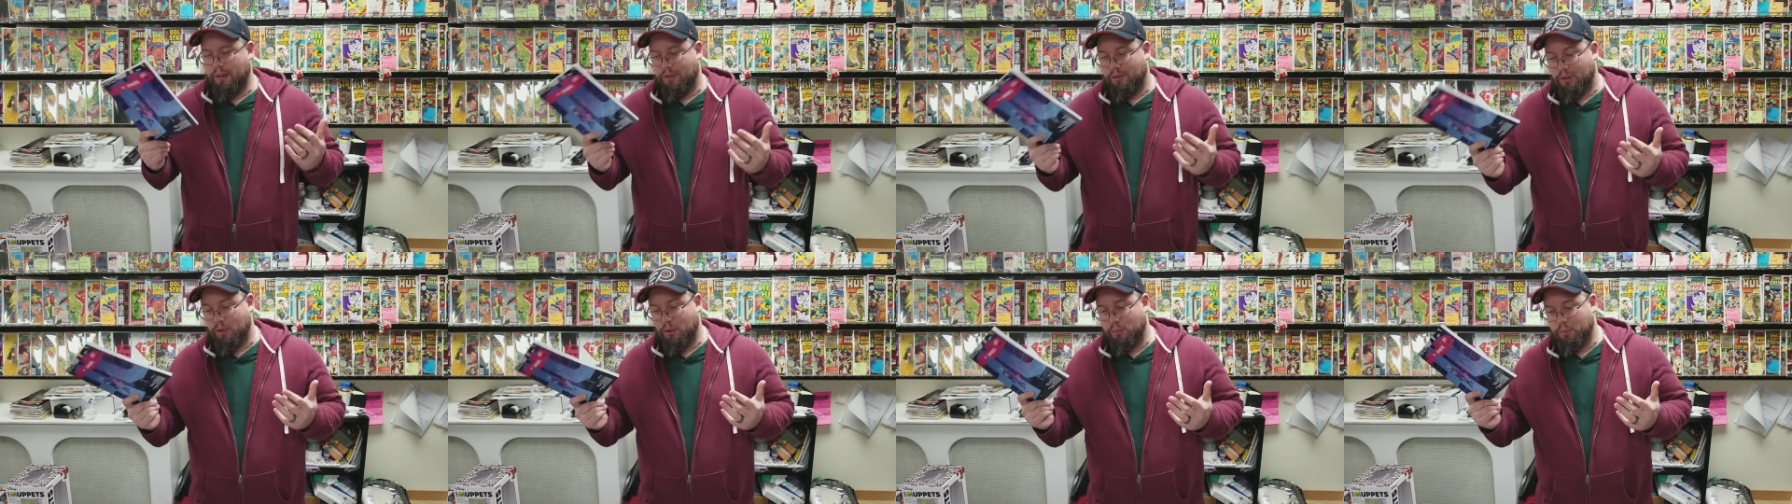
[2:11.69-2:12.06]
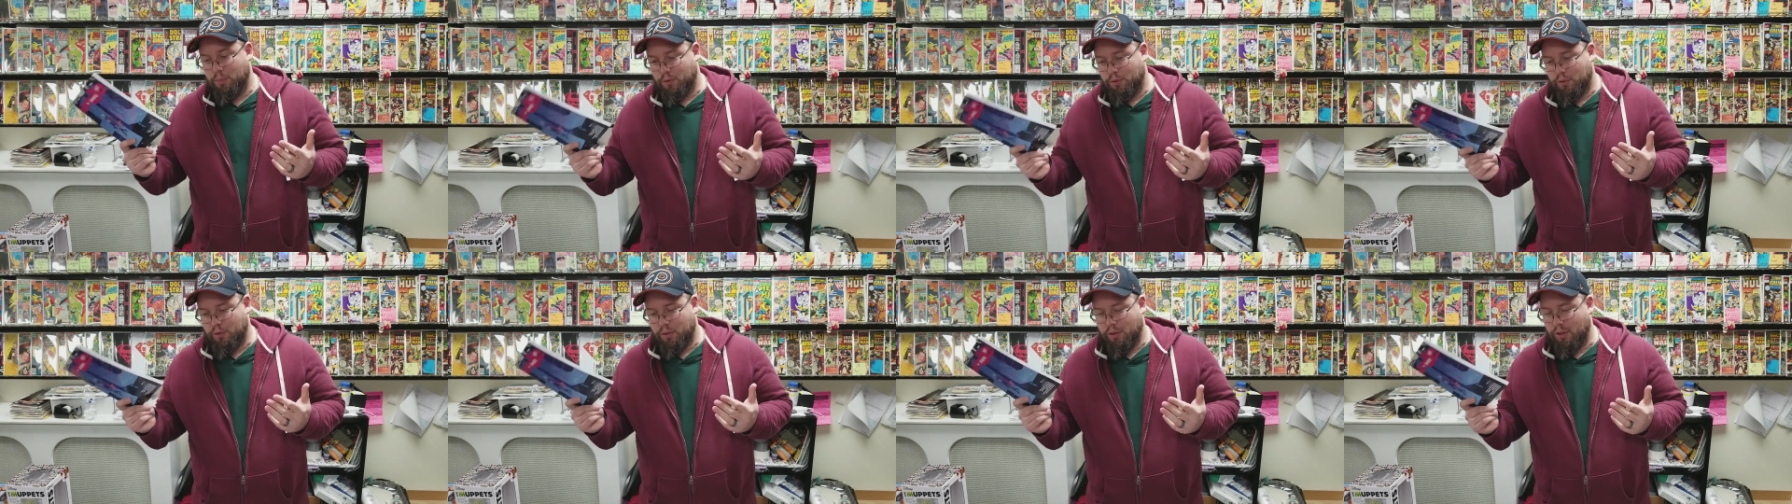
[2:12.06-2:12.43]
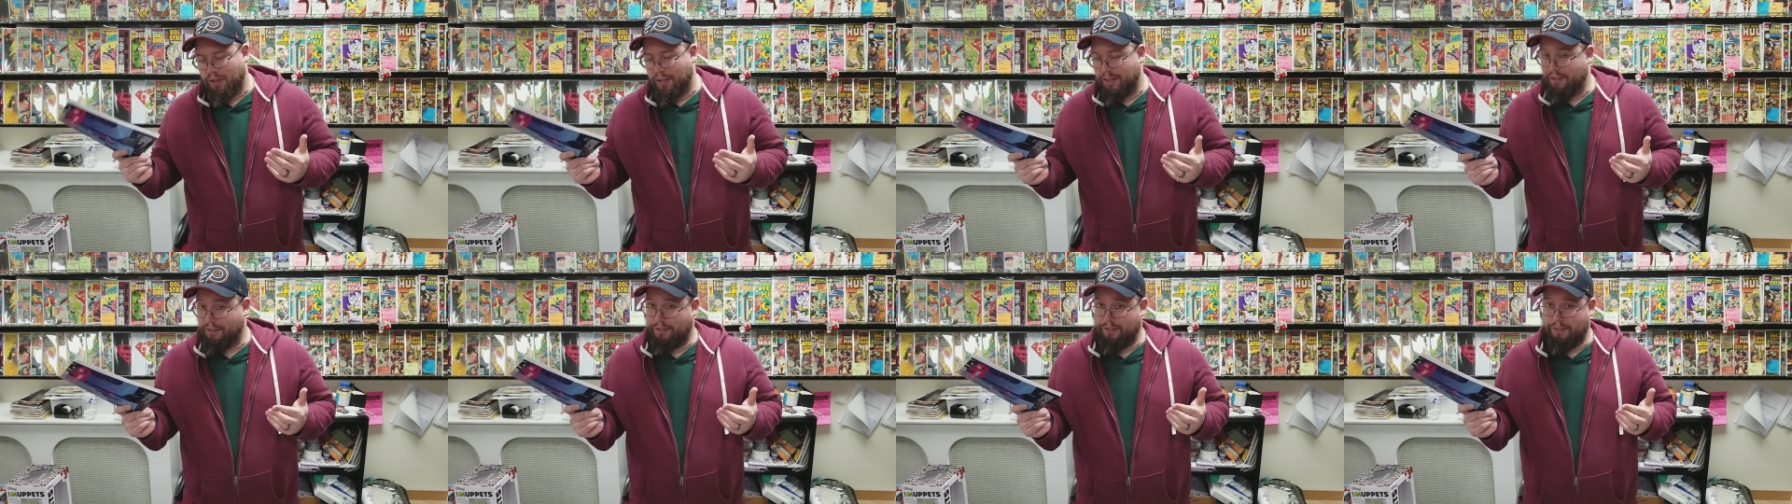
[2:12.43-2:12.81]
Doom Patrol
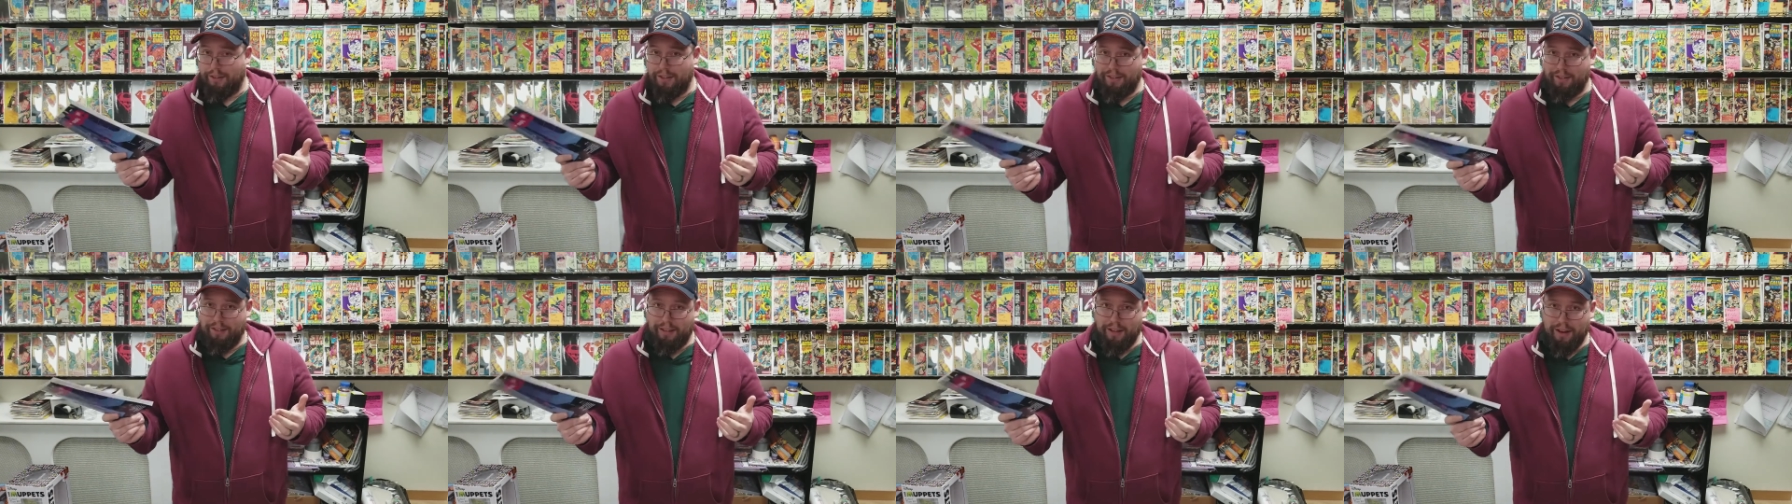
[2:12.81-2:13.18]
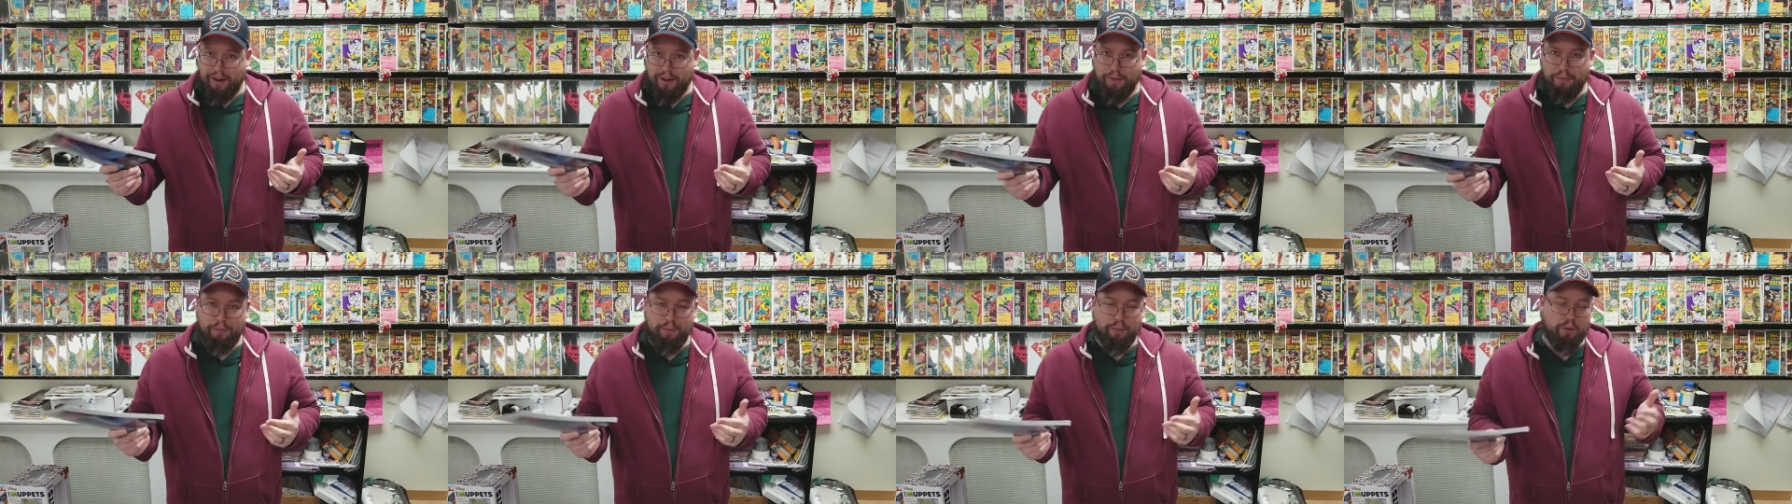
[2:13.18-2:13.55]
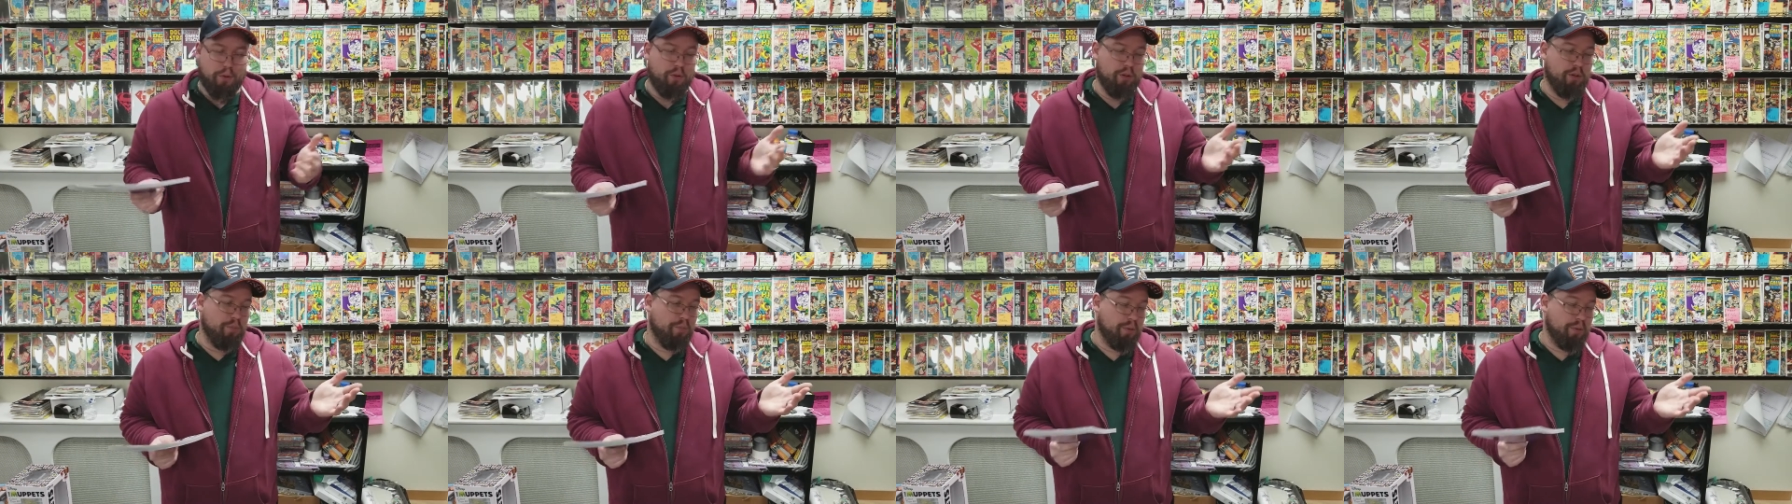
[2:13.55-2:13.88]
I just didn't care for,